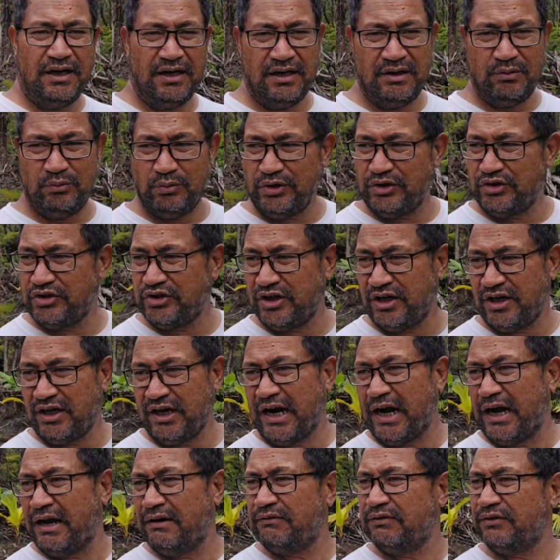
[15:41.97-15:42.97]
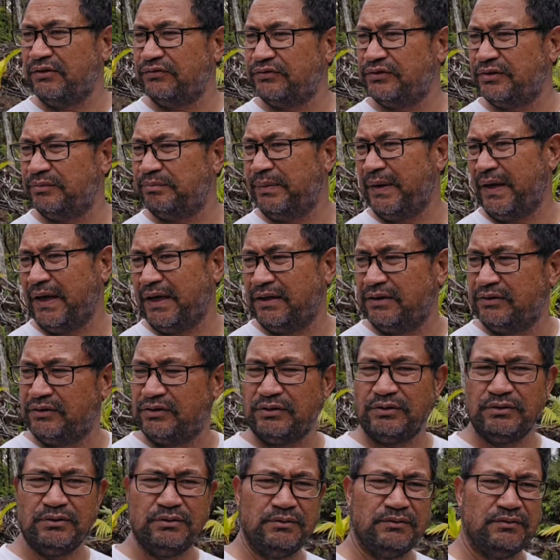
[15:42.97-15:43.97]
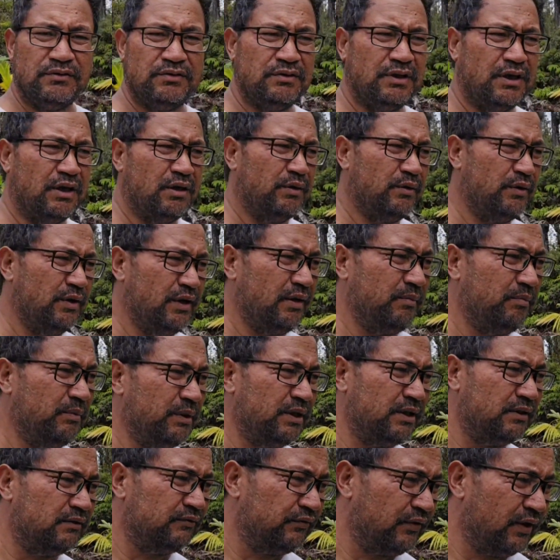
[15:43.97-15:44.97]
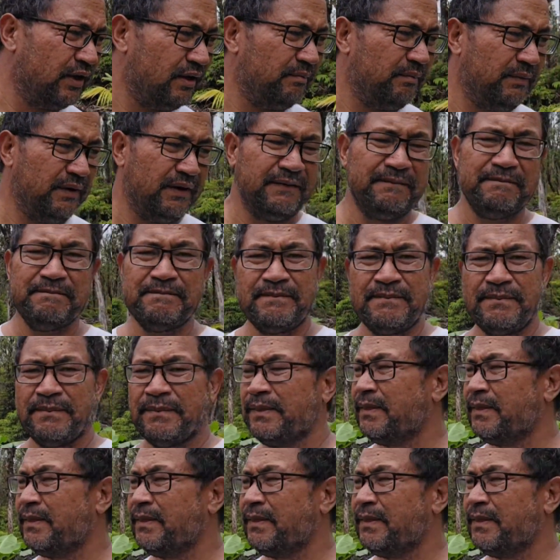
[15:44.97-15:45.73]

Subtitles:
and we share half of the pig to our limited family.